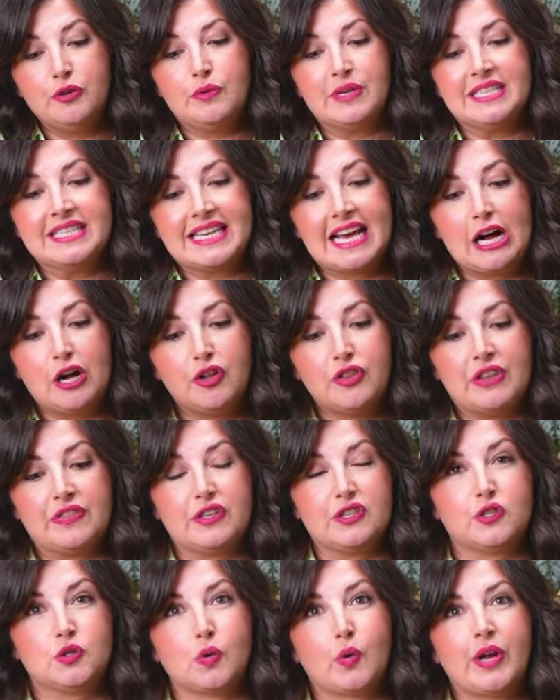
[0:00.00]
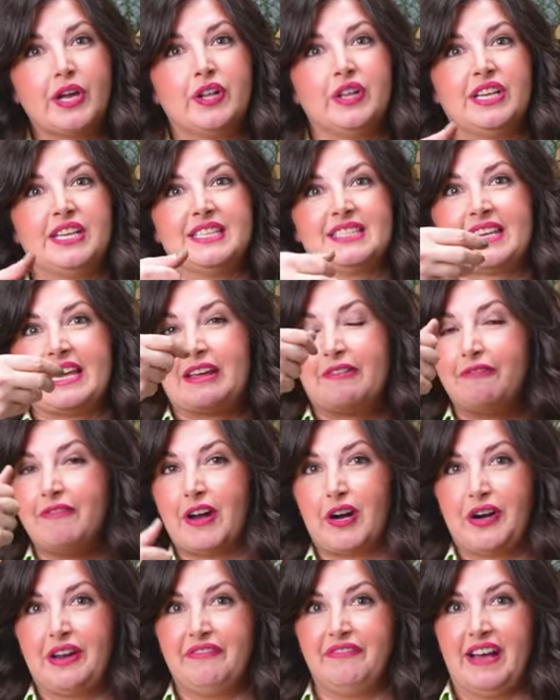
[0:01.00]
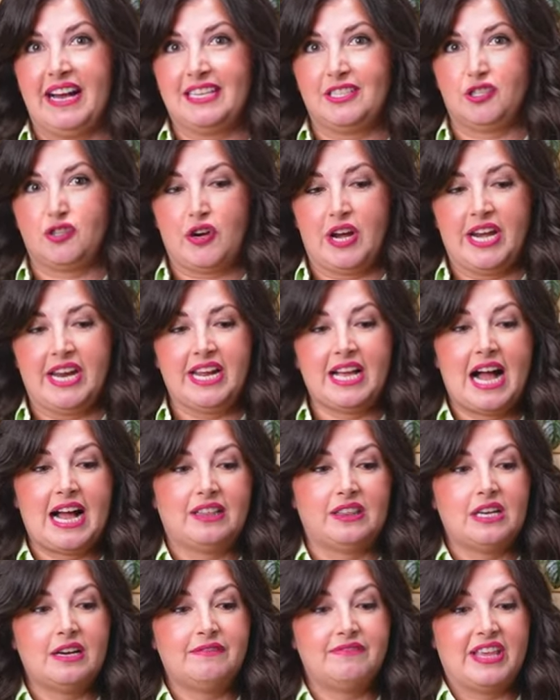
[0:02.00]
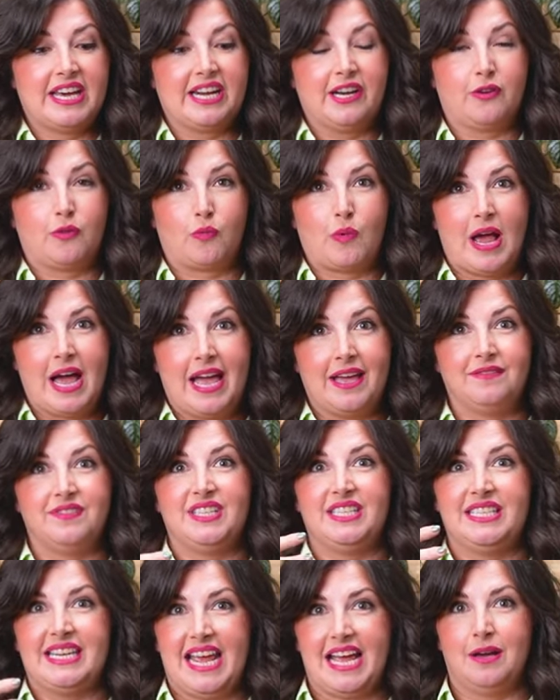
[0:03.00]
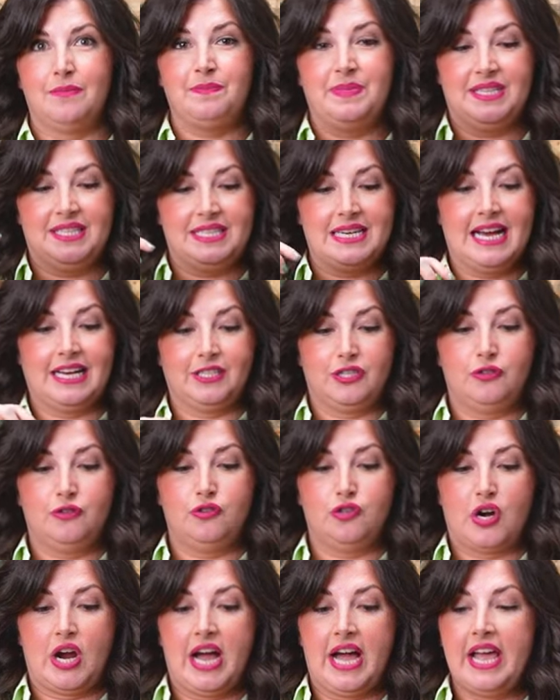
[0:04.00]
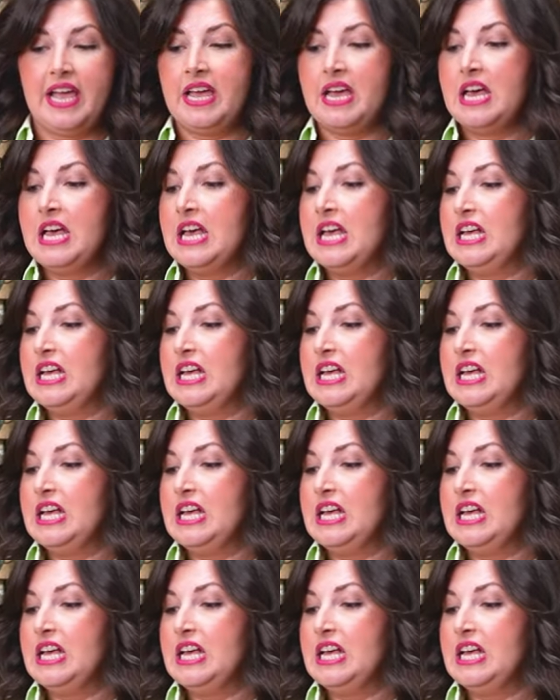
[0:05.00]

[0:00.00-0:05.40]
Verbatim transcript: You can tell that the soil is like very fast draining. I love that it arrived damp, it's not too dry.